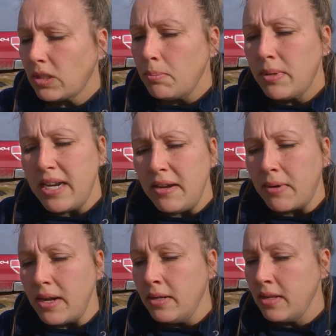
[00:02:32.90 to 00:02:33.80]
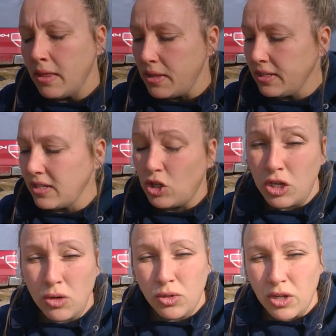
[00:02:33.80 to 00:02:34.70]
but anyway, this is
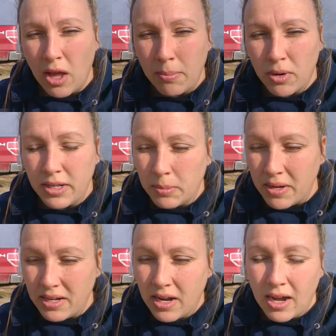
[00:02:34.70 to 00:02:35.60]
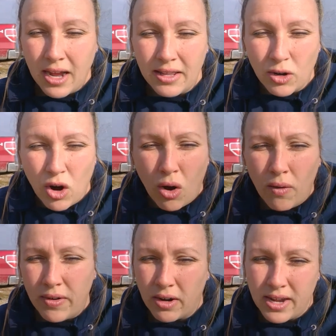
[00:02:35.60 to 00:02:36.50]
used lumber. It's been cut. They're all
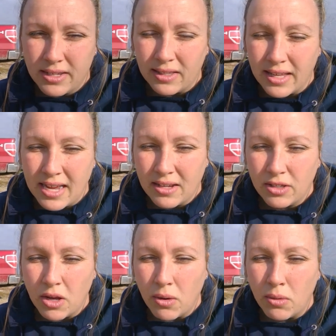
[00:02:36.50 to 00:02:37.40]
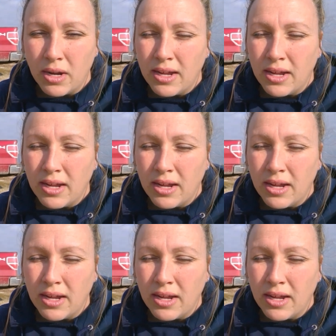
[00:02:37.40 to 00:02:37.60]
various lengths. So